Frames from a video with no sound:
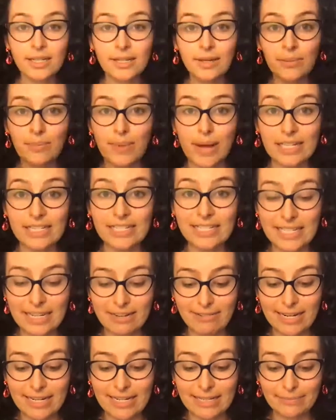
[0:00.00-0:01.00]
Back to tea
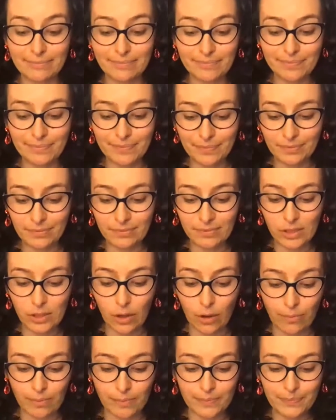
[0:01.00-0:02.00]
reading. So
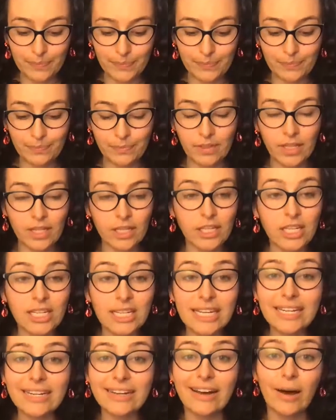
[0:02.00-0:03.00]
you
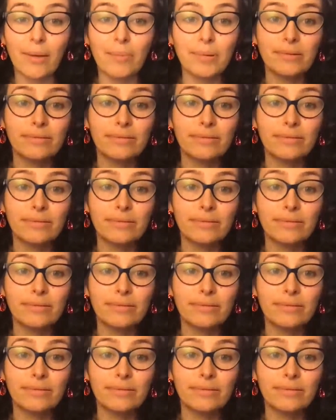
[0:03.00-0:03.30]
need a cup.